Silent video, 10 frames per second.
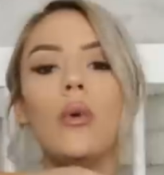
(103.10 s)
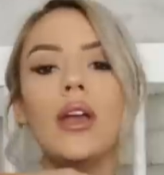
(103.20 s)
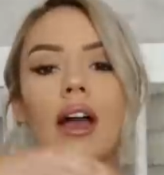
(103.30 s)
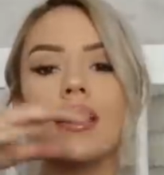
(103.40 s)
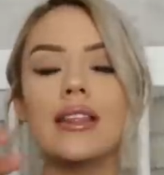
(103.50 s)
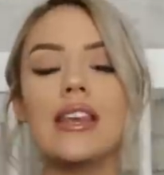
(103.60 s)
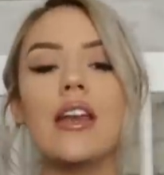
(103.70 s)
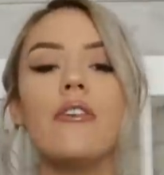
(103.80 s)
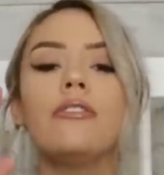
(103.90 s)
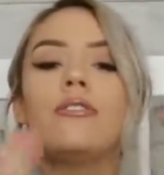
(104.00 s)
We got
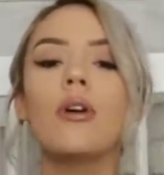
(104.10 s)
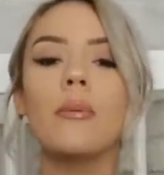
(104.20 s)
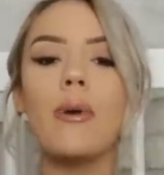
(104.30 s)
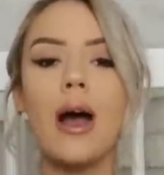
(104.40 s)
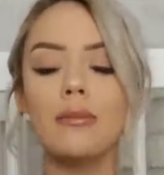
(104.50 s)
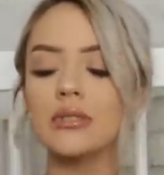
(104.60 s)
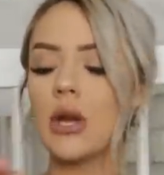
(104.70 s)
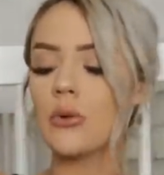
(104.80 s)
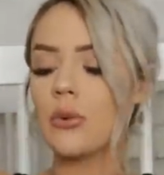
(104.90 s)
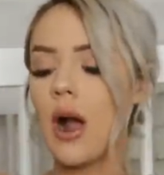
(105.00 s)
the Four Moms
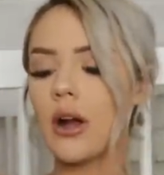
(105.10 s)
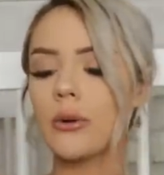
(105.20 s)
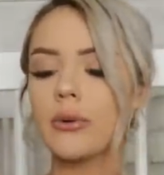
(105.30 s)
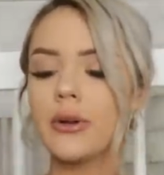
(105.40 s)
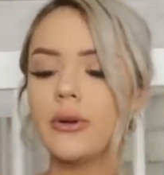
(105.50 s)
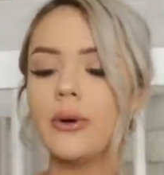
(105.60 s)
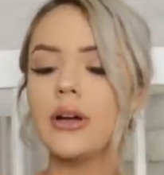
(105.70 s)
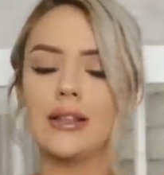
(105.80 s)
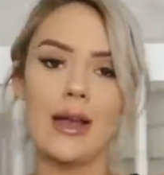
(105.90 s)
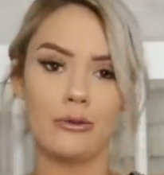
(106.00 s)

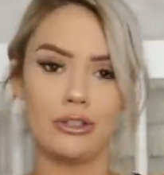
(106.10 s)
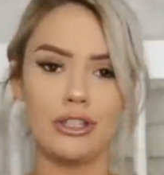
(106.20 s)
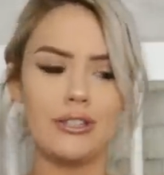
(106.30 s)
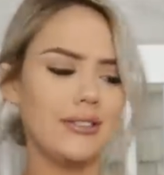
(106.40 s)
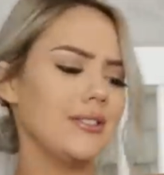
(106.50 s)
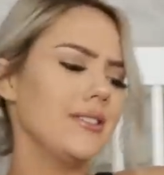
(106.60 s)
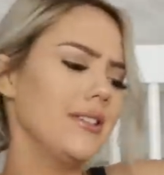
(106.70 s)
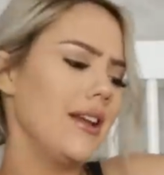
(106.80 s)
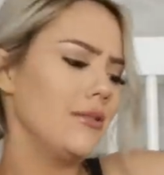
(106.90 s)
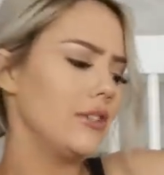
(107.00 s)
Rockaroo Lounger. Is this a
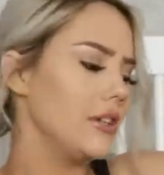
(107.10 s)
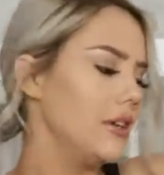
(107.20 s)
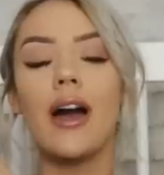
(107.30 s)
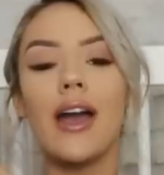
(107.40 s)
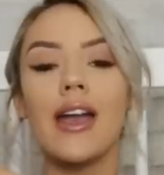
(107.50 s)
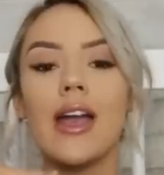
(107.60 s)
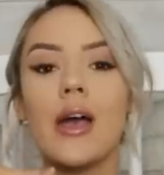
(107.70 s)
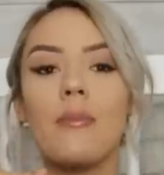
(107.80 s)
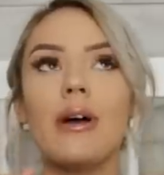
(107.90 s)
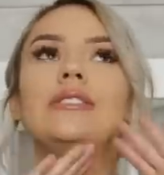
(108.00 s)
lounger? I
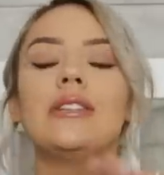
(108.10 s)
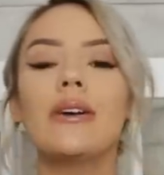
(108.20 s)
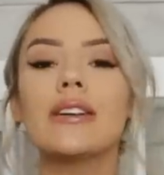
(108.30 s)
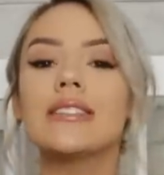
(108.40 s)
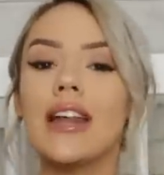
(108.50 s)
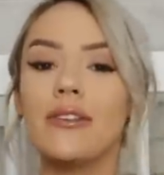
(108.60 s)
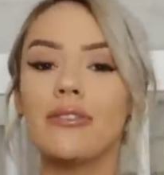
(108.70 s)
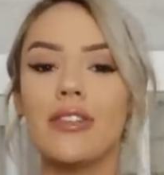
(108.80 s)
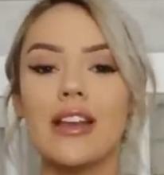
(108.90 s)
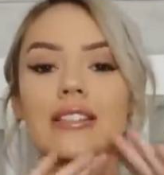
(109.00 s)
am so excited
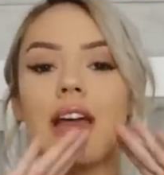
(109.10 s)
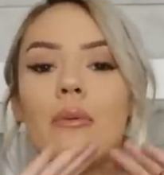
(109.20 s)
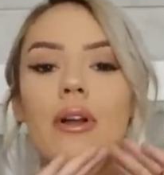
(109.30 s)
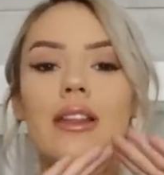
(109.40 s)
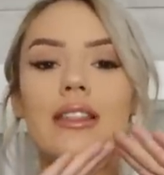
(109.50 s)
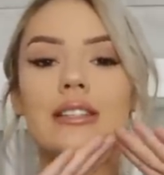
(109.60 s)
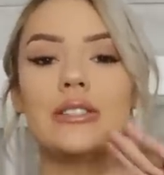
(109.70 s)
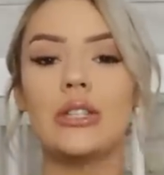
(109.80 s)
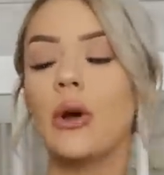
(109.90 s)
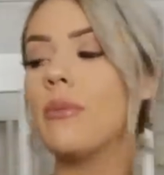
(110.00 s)
for this. I wanted this
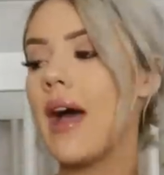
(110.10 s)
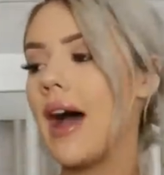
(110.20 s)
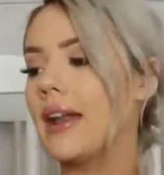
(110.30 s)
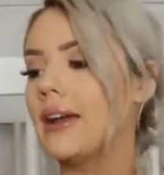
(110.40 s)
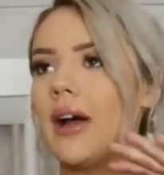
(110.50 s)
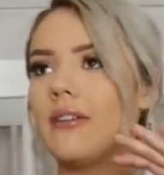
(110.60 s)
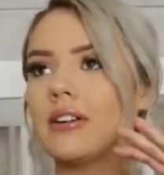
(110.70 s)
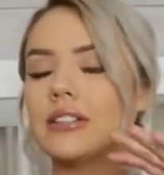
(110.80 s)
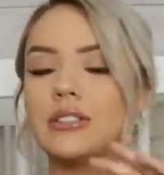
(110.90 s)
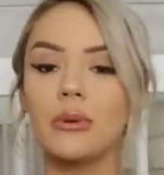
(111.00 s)
so bad. I've
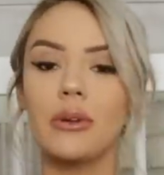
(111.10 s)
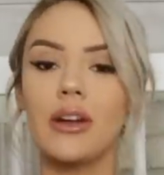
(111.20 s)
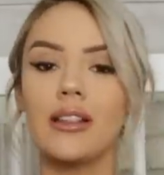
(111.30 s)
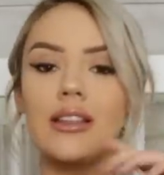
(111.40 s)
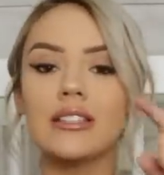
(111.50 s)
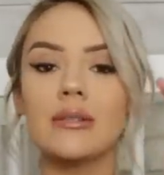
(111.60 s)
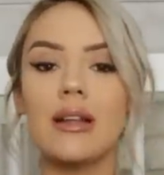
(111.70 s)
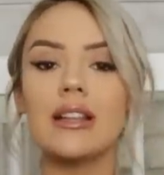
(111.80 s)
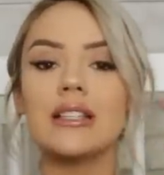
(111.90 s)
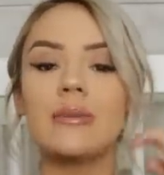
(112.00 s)
heard so many great things
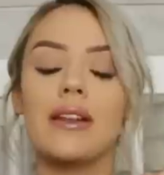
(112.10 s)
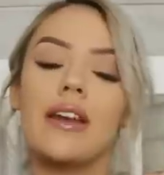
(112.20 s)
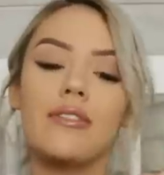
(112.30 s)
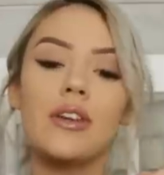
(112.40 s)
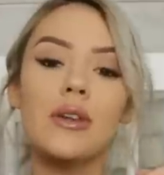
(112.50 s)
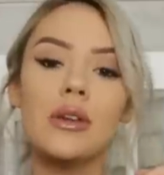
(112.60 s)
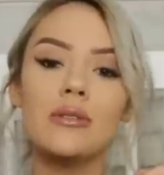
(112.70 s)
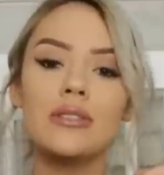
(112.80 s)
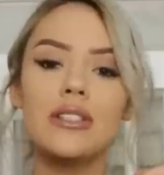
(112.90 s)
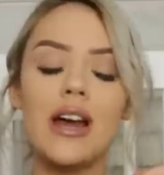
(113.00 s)
about this. My nephew
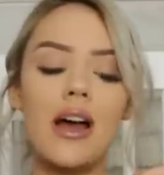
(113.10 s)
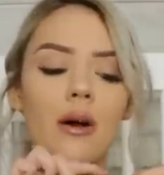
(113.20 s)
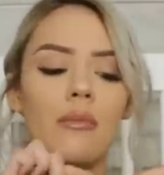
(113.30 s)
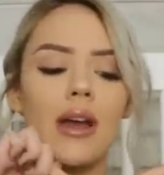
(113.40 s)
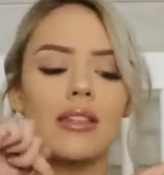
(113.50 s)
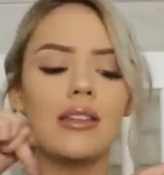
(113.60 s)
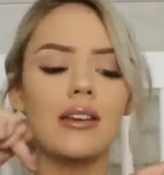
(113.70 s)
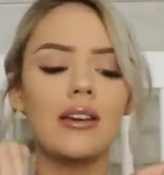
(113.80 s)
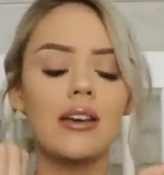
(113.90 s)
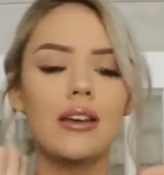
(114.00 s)
used, um, I
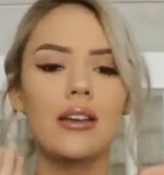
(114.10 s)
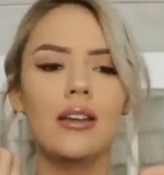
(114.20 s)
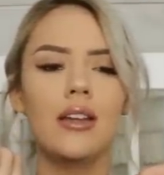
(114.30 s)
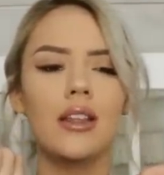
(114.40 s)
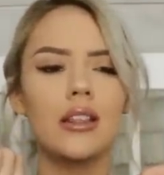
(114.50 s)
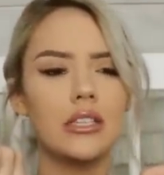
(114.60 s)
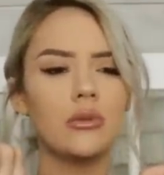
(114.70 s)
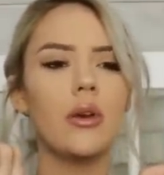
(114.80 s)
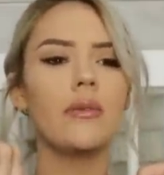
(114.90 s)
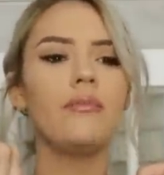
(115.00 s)
think
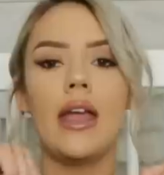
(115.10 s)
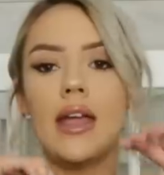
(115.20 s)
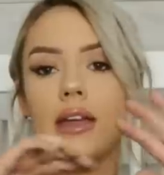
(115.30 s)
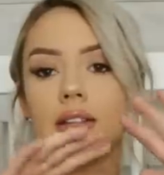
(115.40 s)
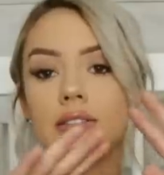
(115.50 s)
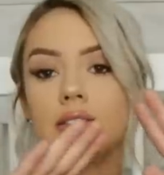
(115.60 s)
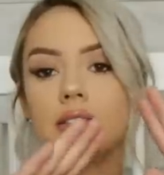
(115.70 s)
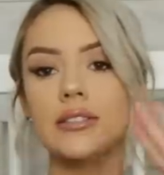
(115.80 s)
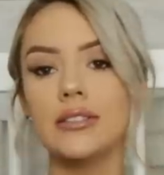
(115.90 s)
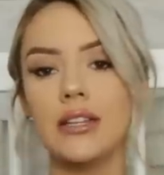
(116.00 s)
this one
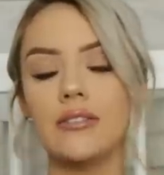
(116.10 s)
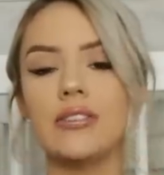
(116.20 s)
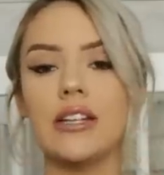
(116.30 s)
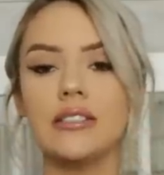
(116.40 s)
and loved it.